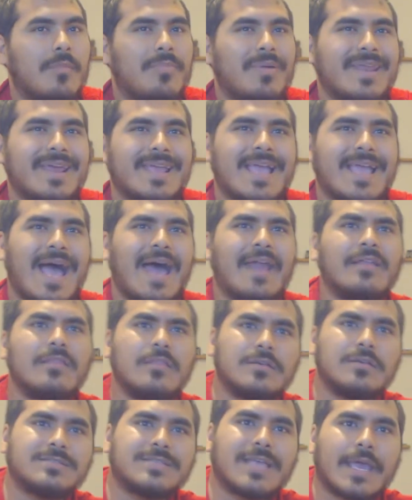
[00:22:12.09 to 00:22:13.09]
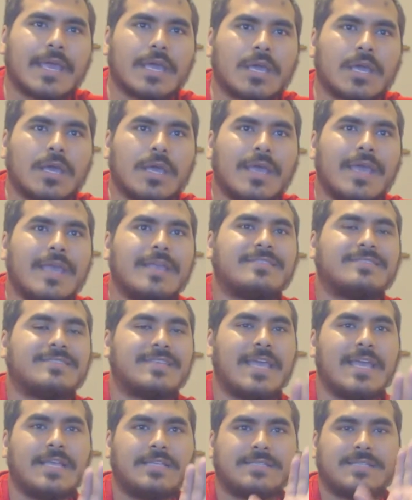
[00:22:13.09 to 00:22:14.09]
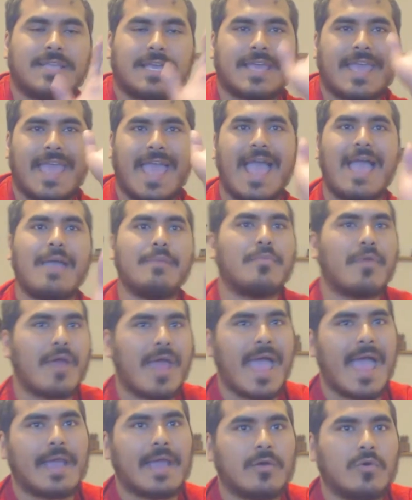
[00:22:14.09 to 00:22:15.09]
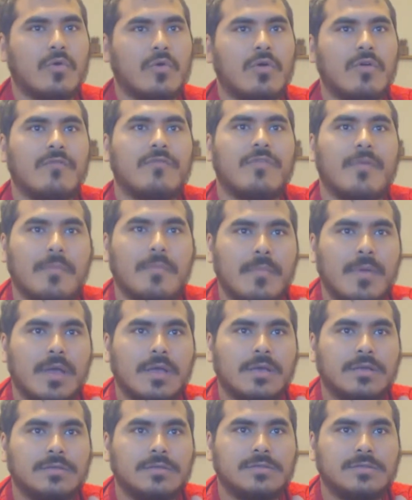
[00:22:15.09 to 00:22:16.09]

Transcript: but it kind of looks like it takes the camera angle from